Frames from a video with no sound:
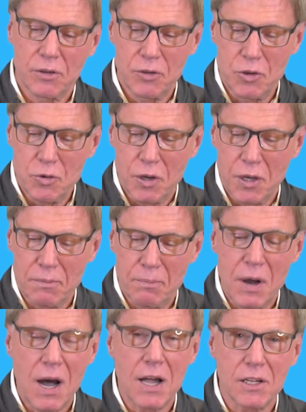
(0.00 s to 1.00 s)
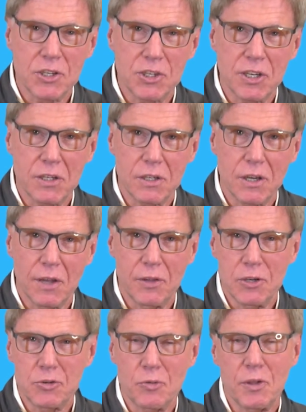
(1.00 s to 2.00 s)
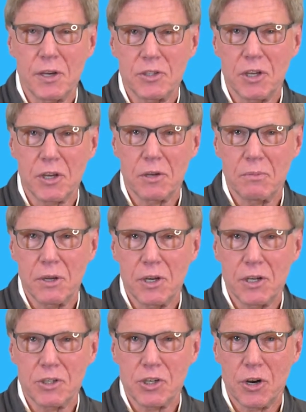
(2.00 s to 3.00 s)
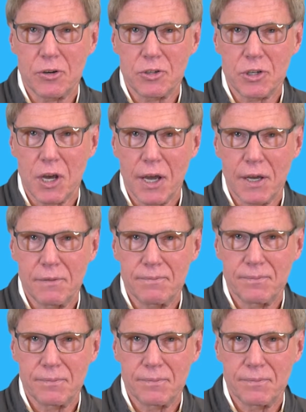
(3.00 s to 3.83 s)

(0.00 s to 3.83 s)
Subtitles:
You can polish it, and these are things that can be done chairside.